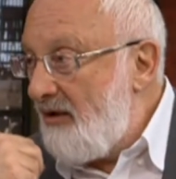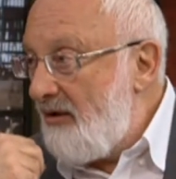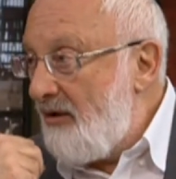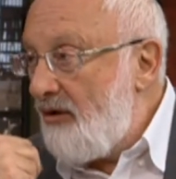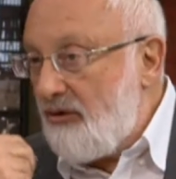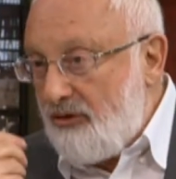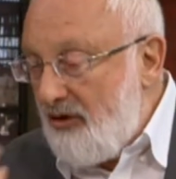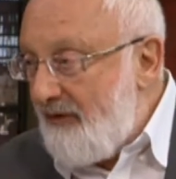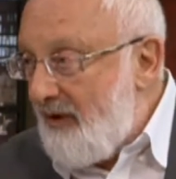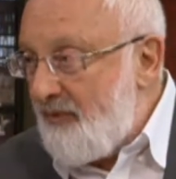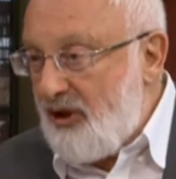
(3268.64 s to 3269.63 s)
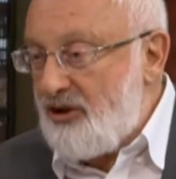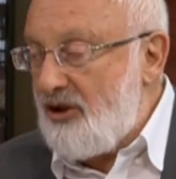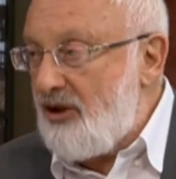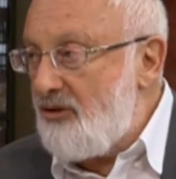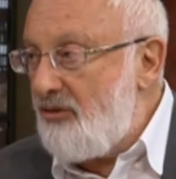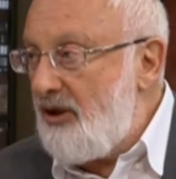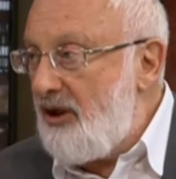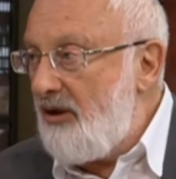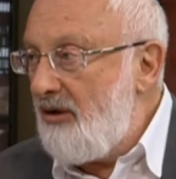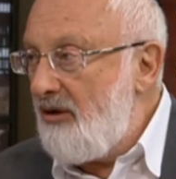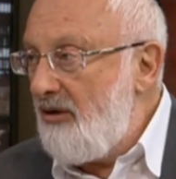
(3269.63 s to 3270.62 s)
No, this is an example out
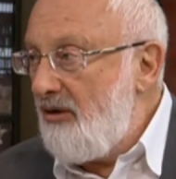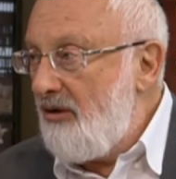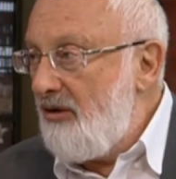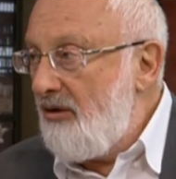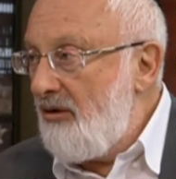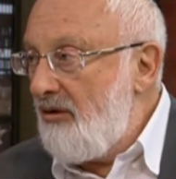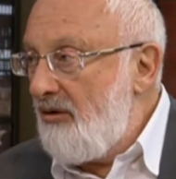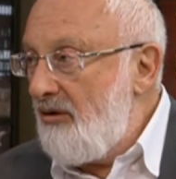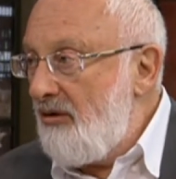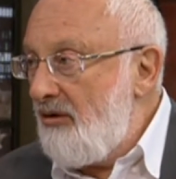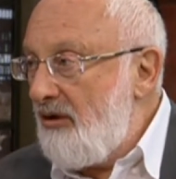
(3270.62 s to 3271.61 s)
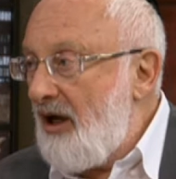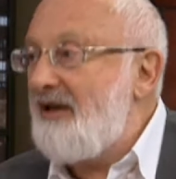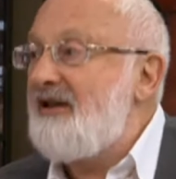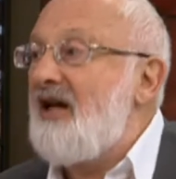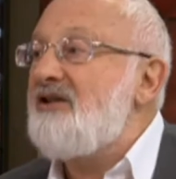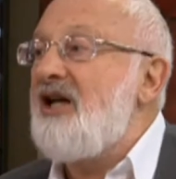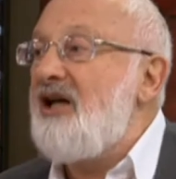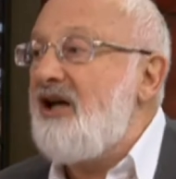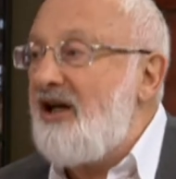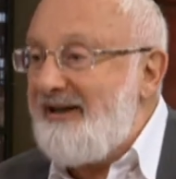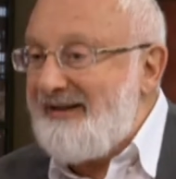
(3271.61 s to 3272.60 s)
of love. The same thing with the
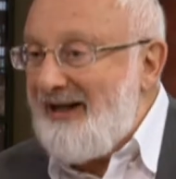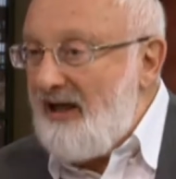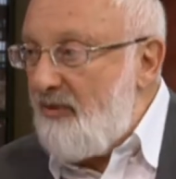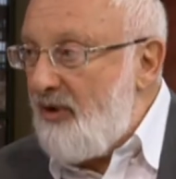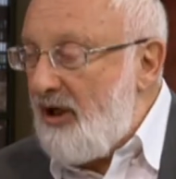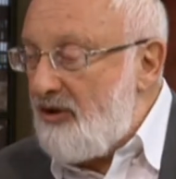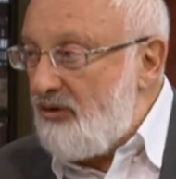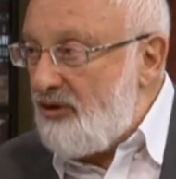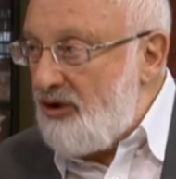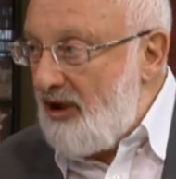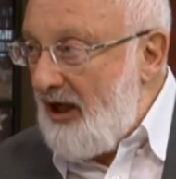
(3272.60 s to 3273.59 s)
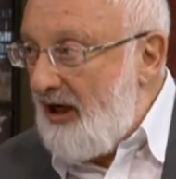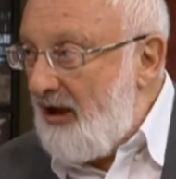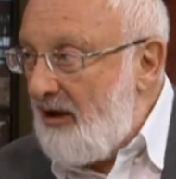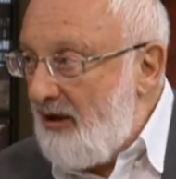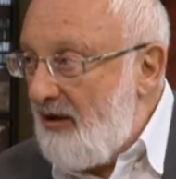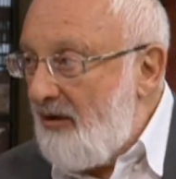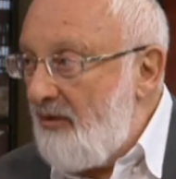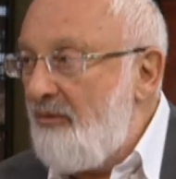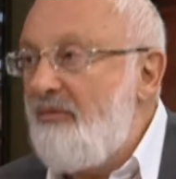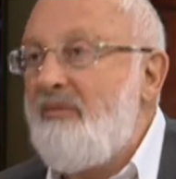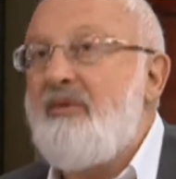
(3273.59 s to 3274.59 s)
relationship between the couples.
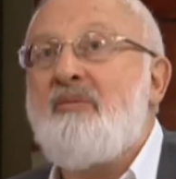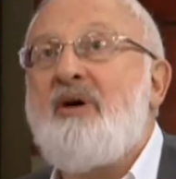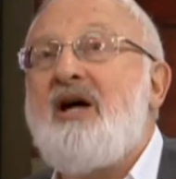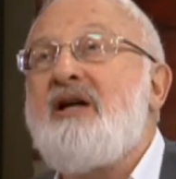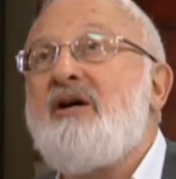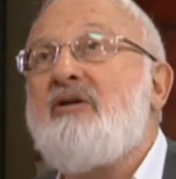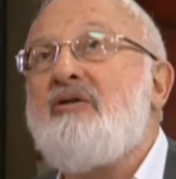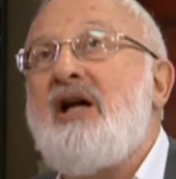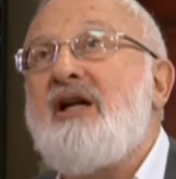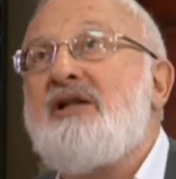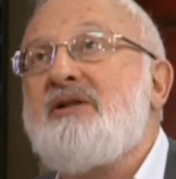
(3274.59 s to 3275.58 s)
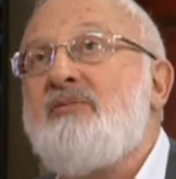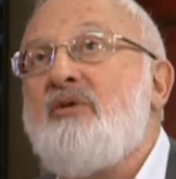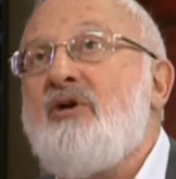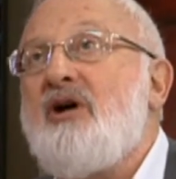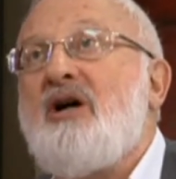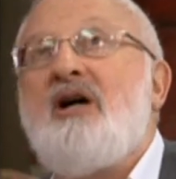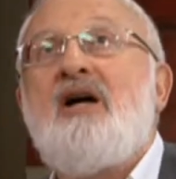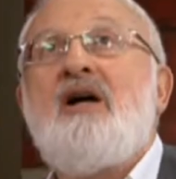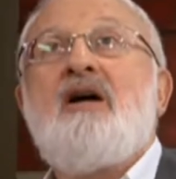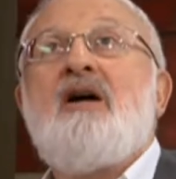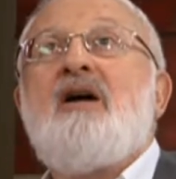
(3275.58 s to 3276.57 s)
You need to be included in her
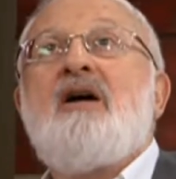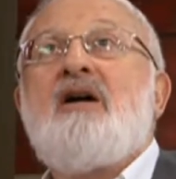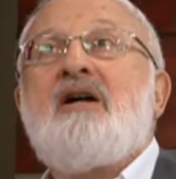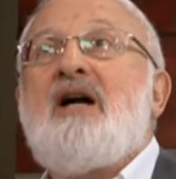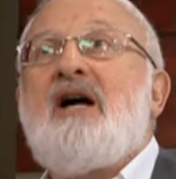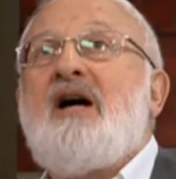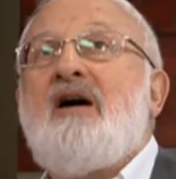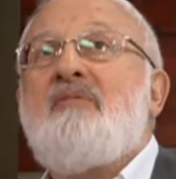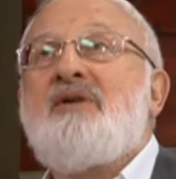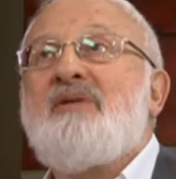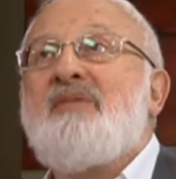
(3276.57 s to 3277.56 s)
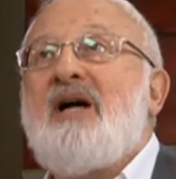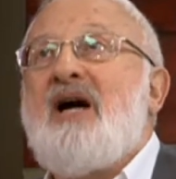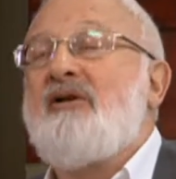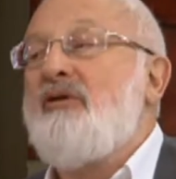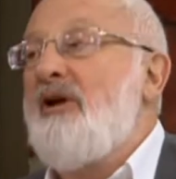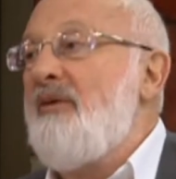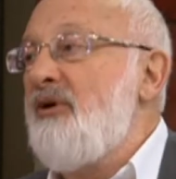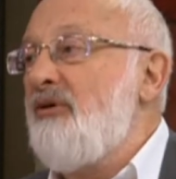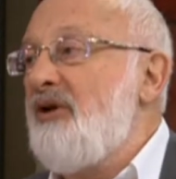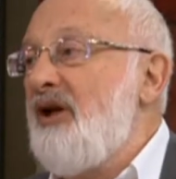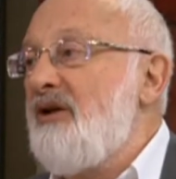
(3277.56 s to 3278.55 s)
desire. What would make her
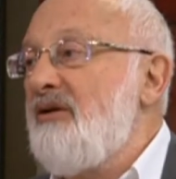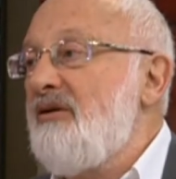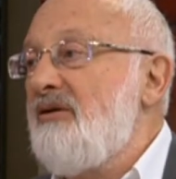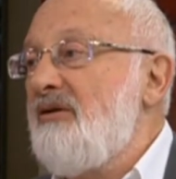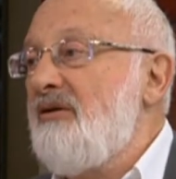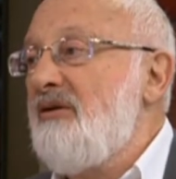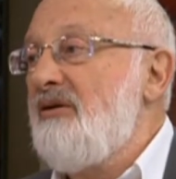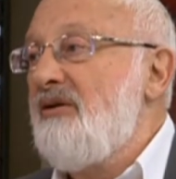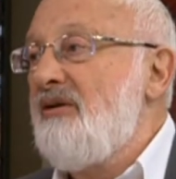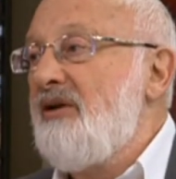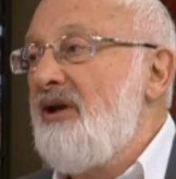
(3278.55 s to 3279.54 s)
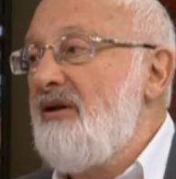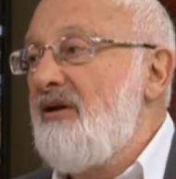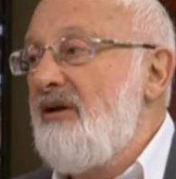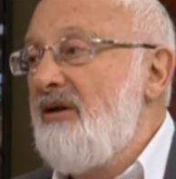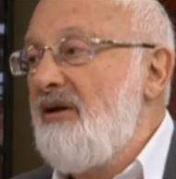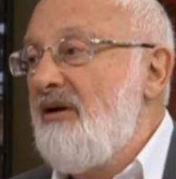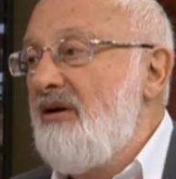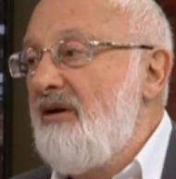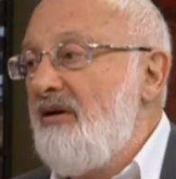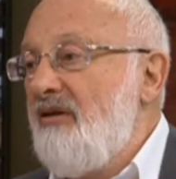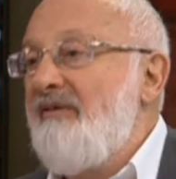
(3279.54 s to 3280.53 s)
happy in such a way, in the greatest
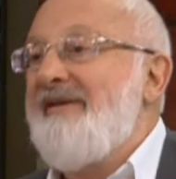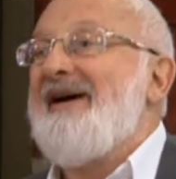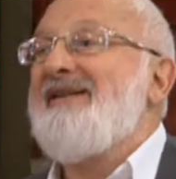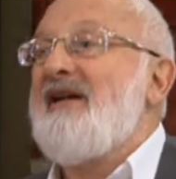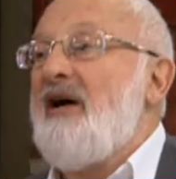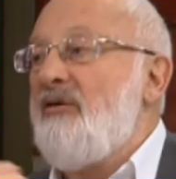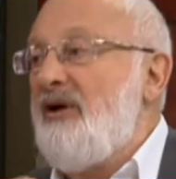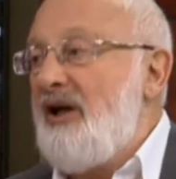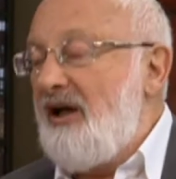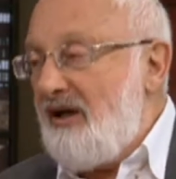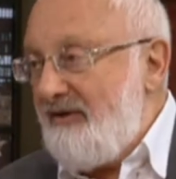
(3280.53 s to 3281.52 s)
happiness? Yes?